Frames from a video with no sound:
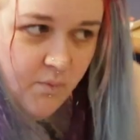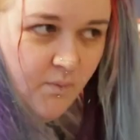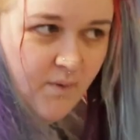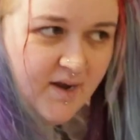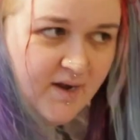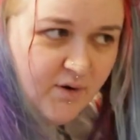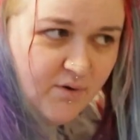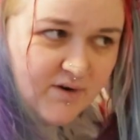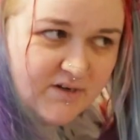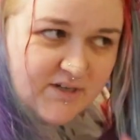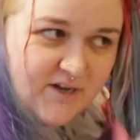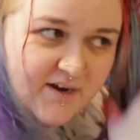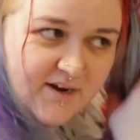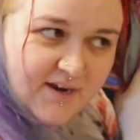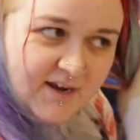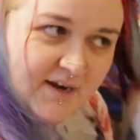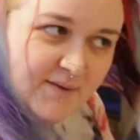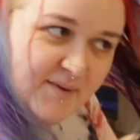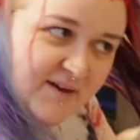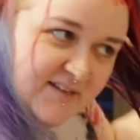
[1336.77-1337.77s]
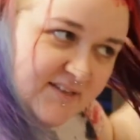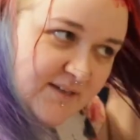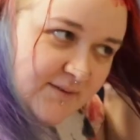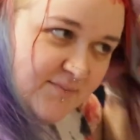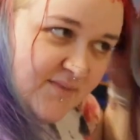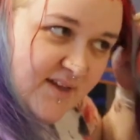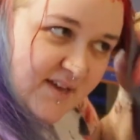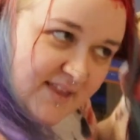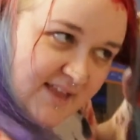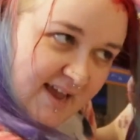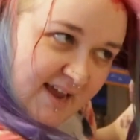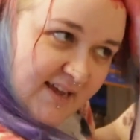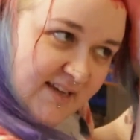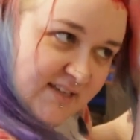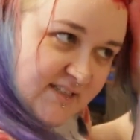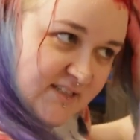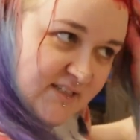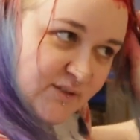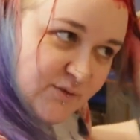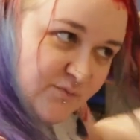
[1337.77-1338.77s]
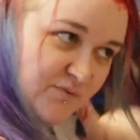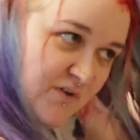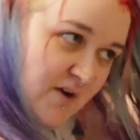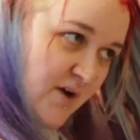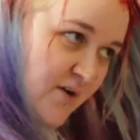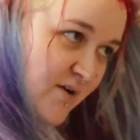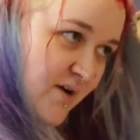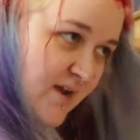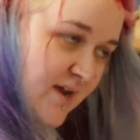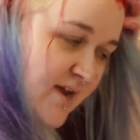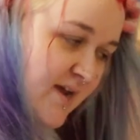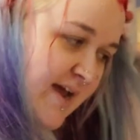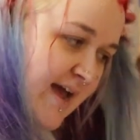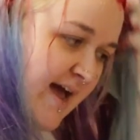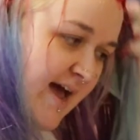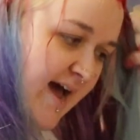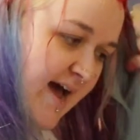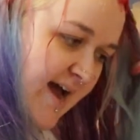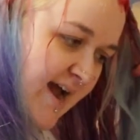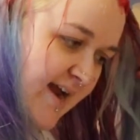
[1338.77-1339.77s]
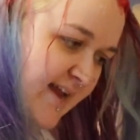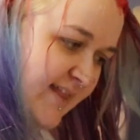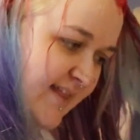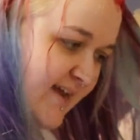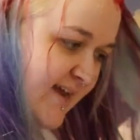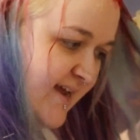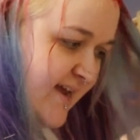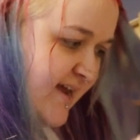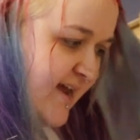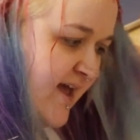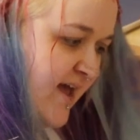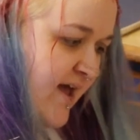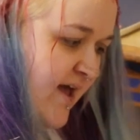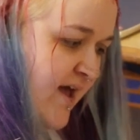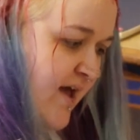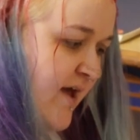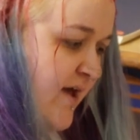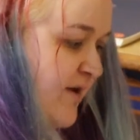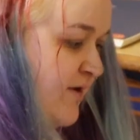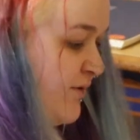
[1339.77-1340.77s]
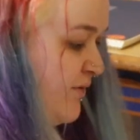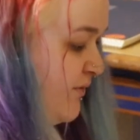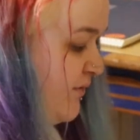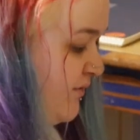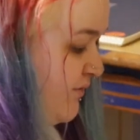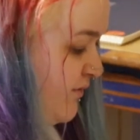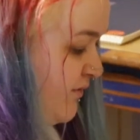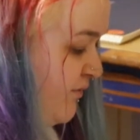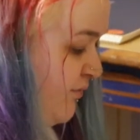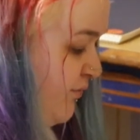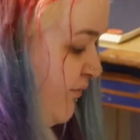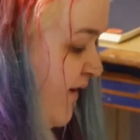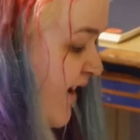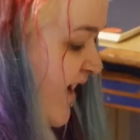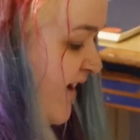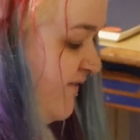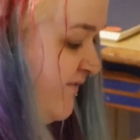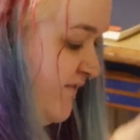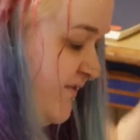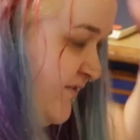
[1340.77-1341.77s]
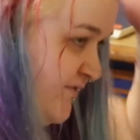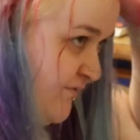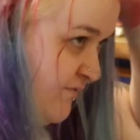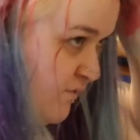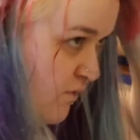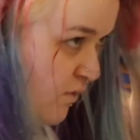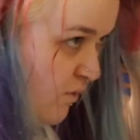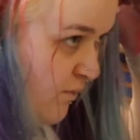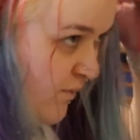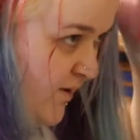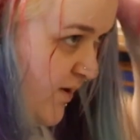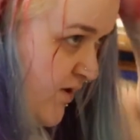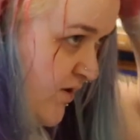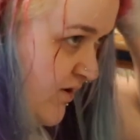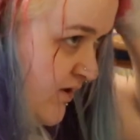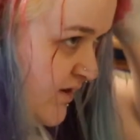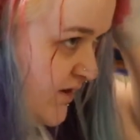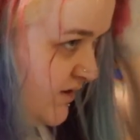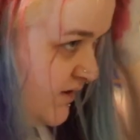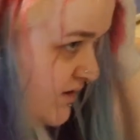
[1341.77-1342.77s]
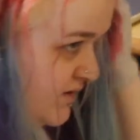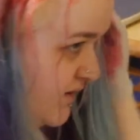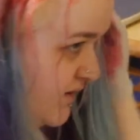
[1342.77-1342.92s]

When you are talking about something that is very highly craft forward,